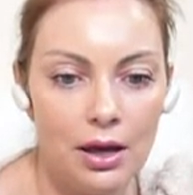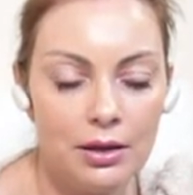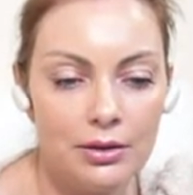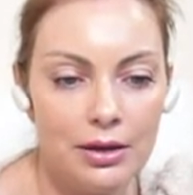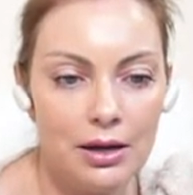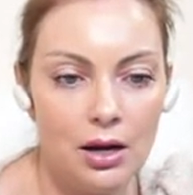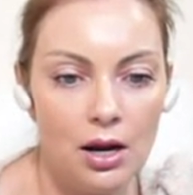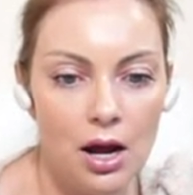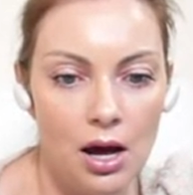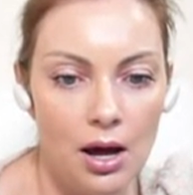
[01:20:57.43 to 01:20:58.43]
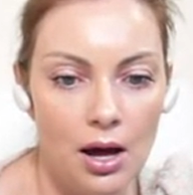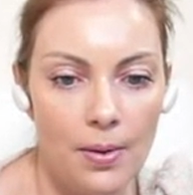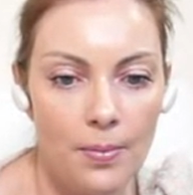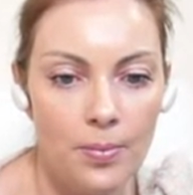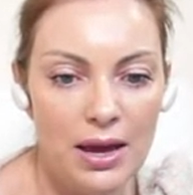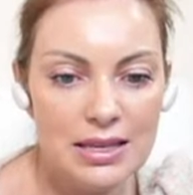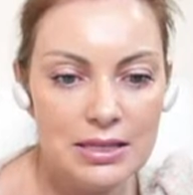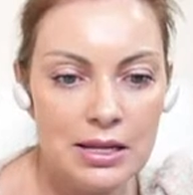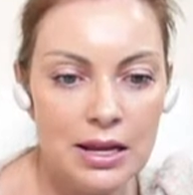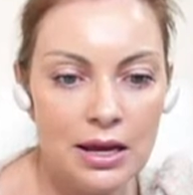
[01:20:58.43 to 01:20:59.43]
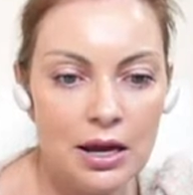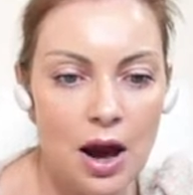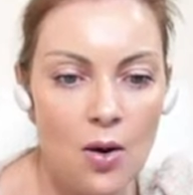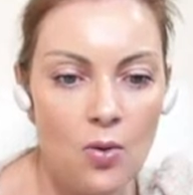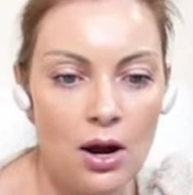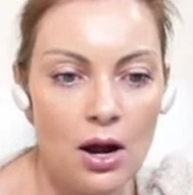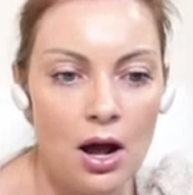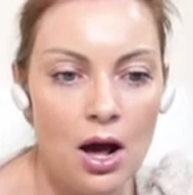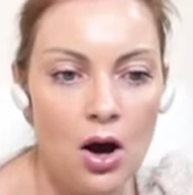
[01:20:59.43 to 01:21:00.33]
and then um, paisley color.